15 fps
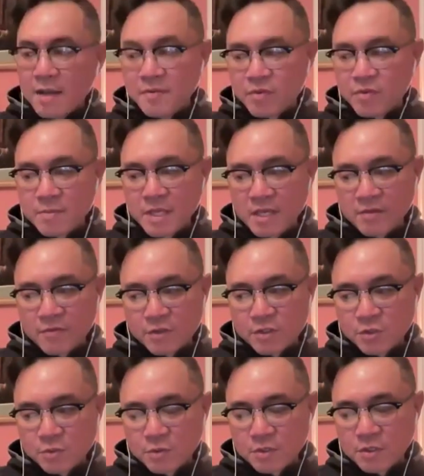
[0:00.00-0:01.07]
mean, for me, for
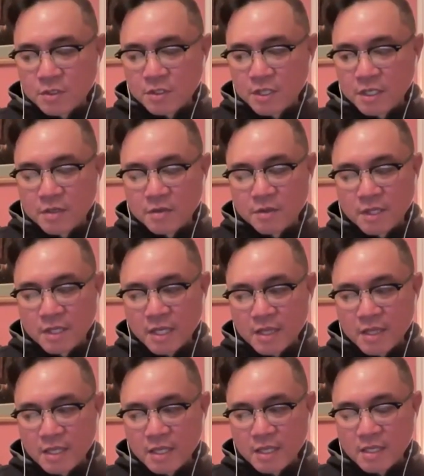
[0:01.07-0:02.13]
sure. You know, like I
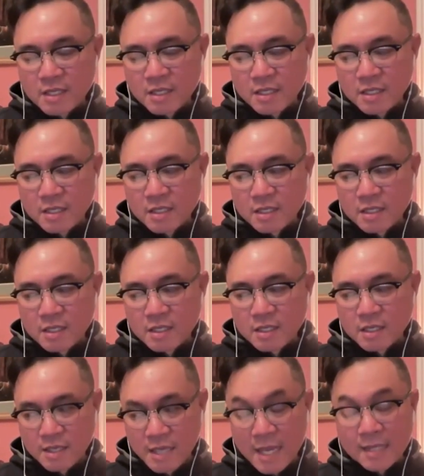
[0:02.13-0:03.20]
think, uh,
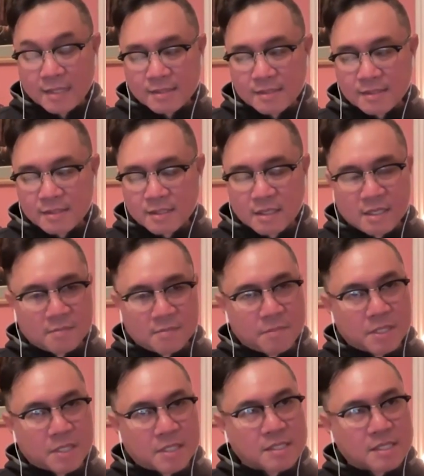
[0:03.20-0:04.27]
yes, um,
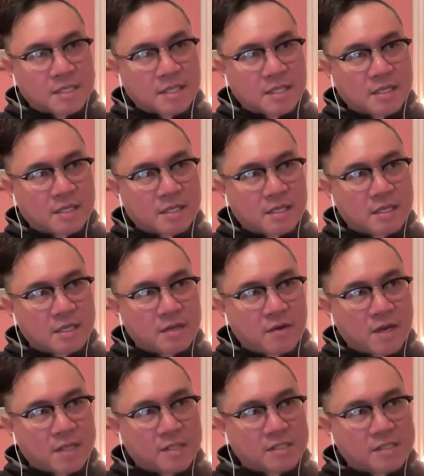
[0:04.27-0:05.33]
because I think, you
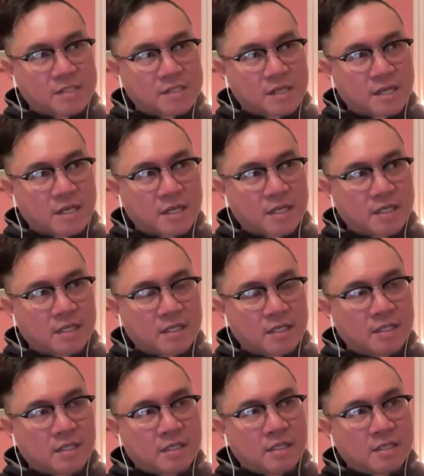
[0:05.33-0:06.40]
know, I just thought,
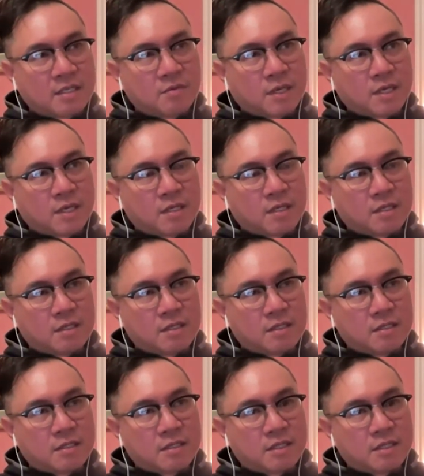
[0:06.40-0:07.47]
well,
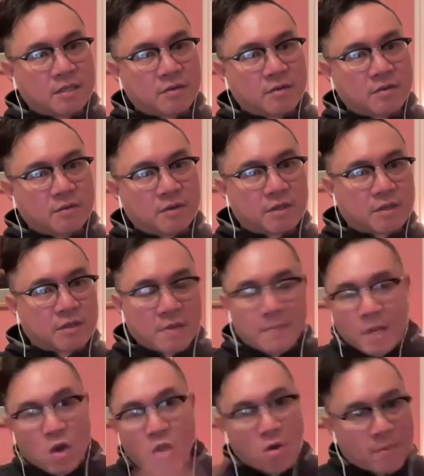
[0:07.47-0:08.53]
you know, I
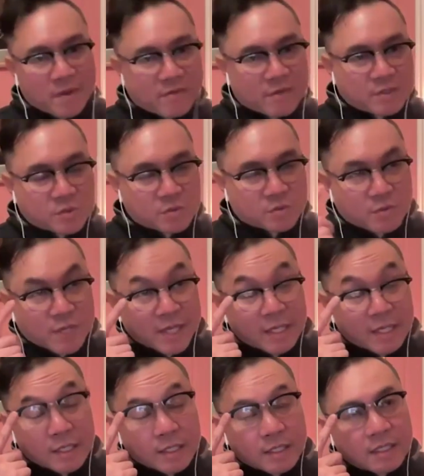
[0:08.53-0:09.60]
mean, all my friends are
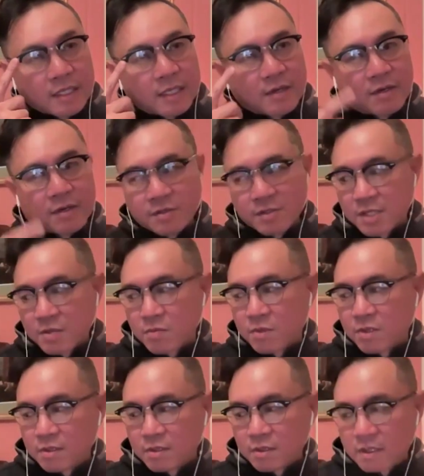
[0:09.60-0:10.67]
white, you know, and I was like,
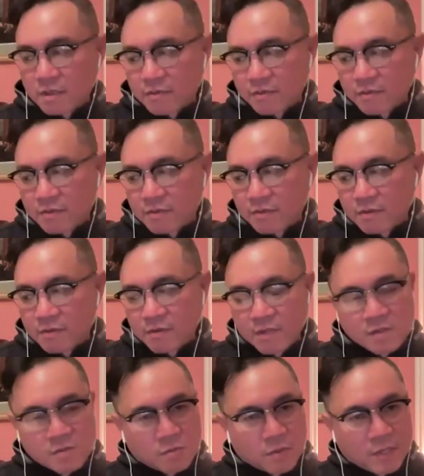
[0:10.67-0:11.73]
well, if if
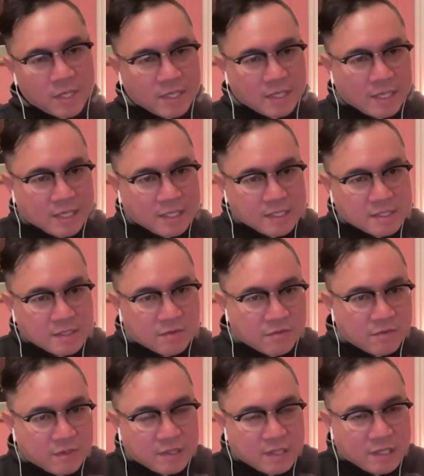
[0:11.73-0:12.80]
these white kids don't
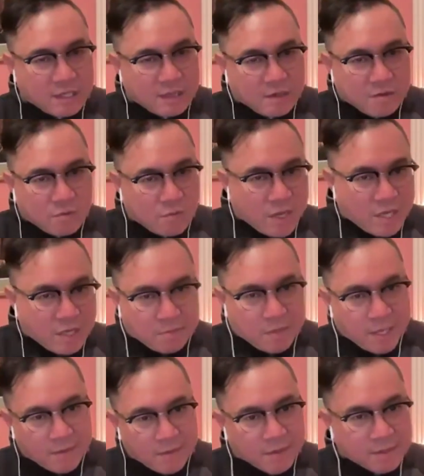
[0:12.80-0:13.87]
feel like their white
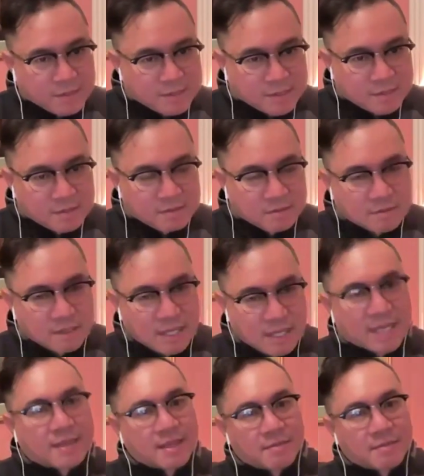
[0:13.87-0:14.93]
parents
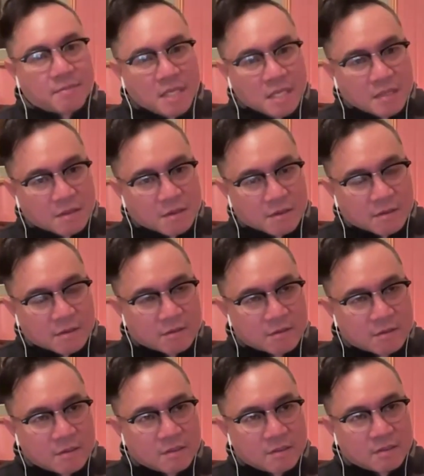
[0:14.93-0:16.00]
get them either,
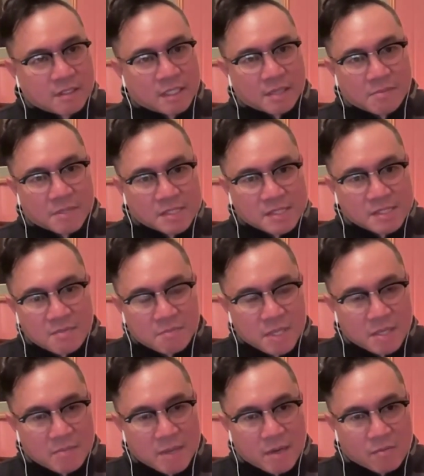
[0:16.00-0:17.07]
like it must not
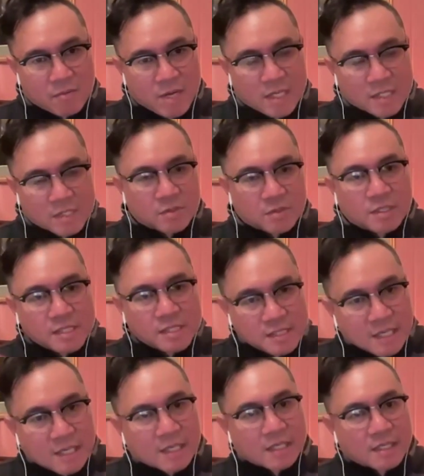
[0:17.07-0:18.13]
be about race, or at least
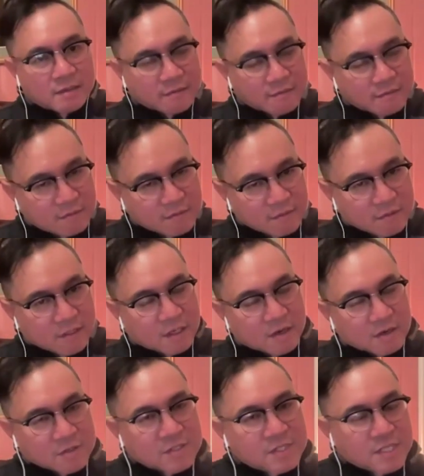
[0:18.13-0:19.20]
not in in
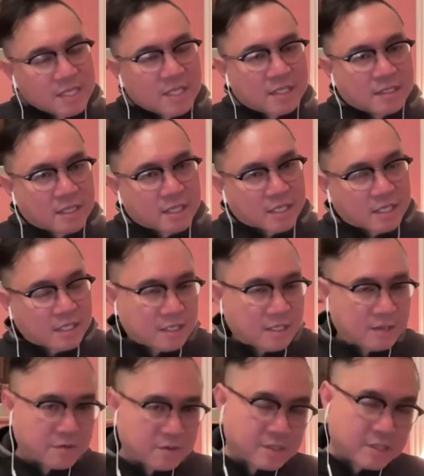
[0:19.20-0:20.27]
our scene. Like
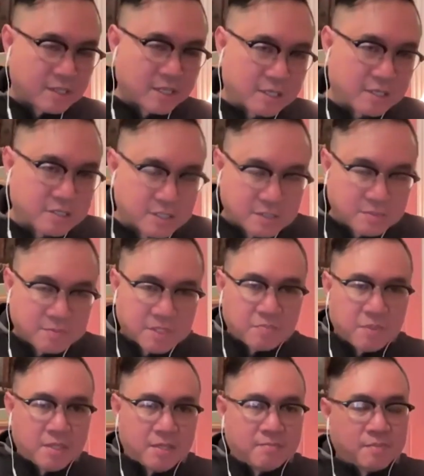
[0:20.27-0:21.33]
you know, it's like it just
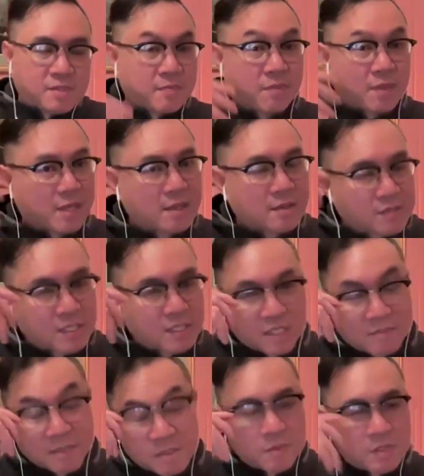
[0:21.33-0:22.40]
must be something else. Like
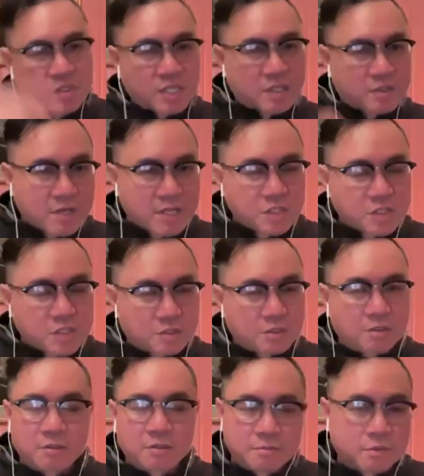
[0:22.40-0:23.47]
it must be
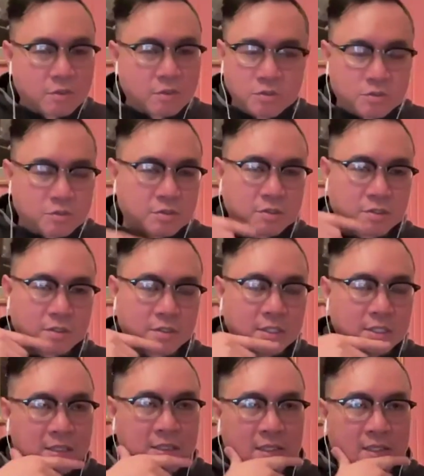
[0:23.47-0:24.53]
generational or cultural or
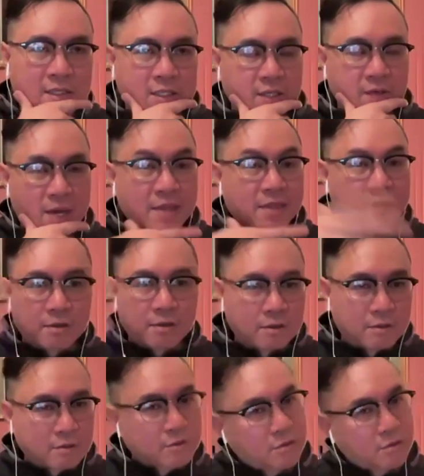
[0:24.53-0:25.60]
you know
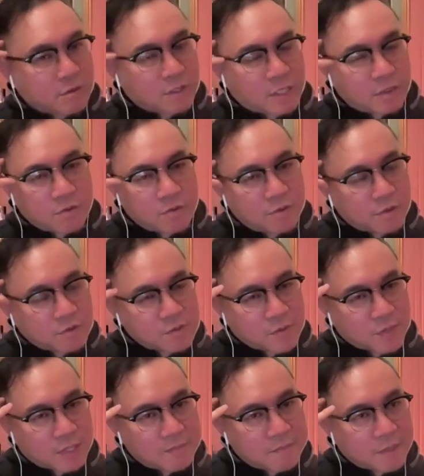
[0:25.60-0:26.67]
ethical or who you know who knows
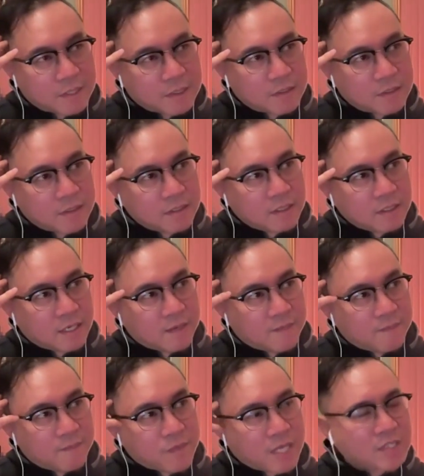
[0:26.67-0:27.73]
what. But
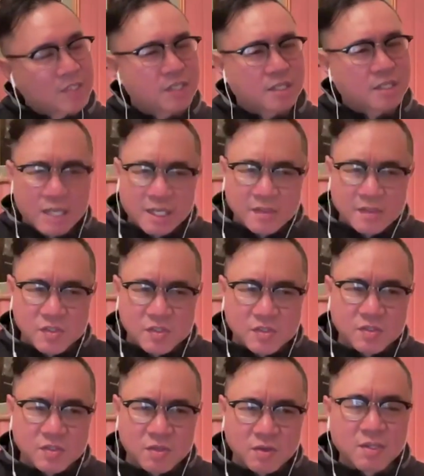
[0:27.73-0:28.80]
um, I took a lot of
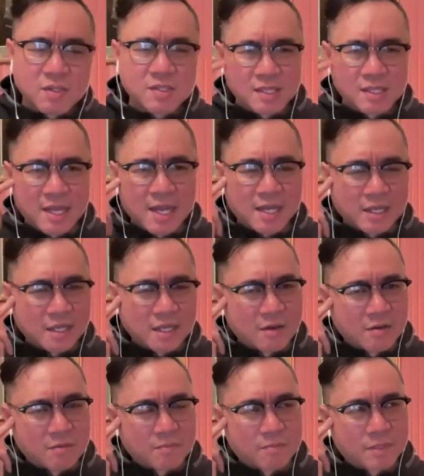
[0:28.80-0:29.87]
solace in that, you
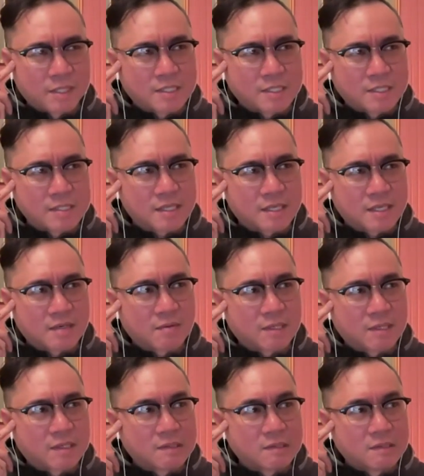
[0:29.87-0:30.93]
know, because I thought,
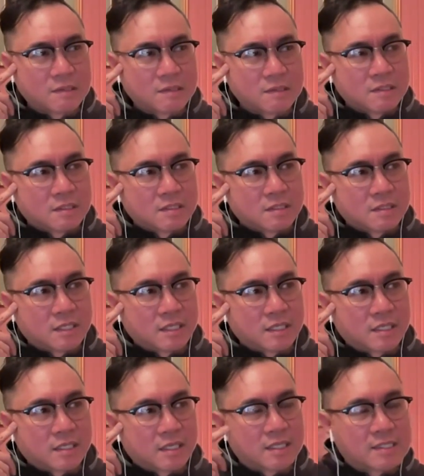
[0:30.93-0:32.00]
well,
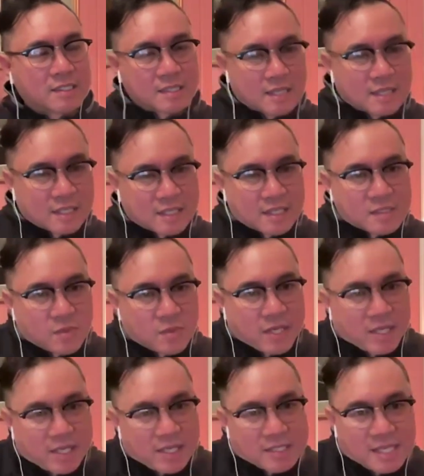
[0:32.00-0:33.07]
like it's not like these
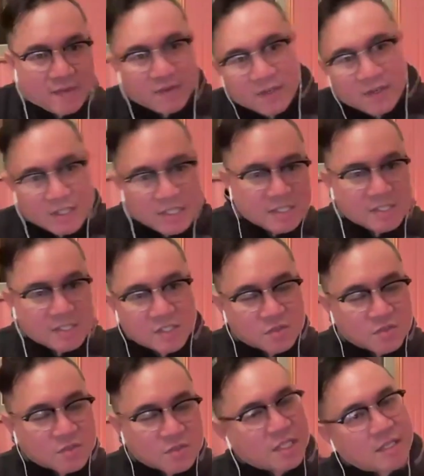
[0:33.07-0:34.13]
white kids have it on easy
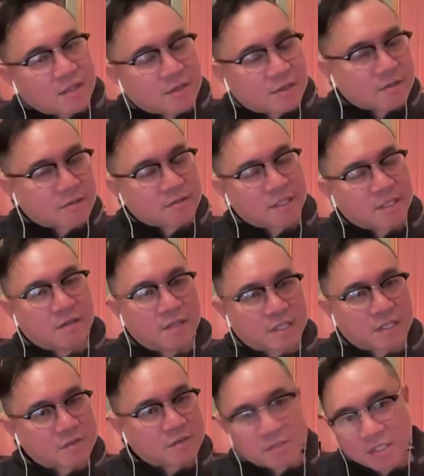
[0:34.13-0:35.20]
street either you know
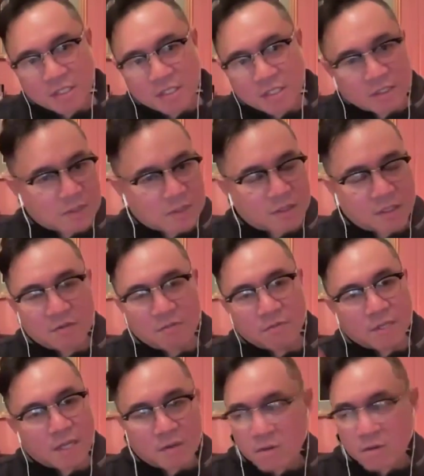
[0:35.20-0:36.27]
like they're dealing with you
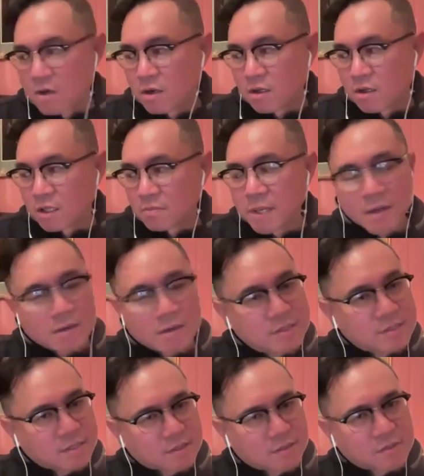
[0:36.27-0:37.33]
know alcoholic
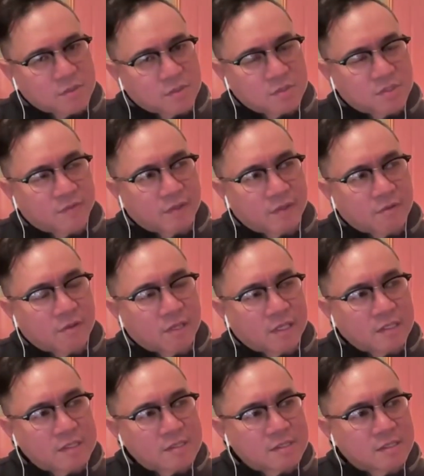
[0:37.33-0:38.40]
parents and all sorts of other
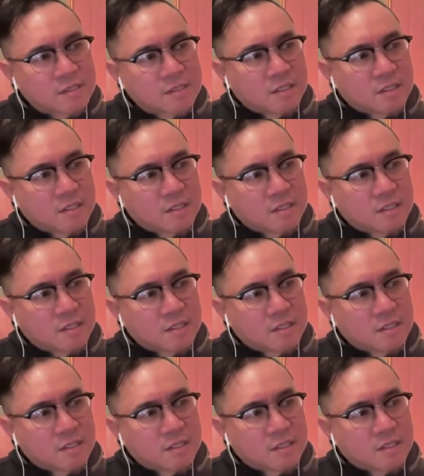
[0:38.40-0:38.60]
things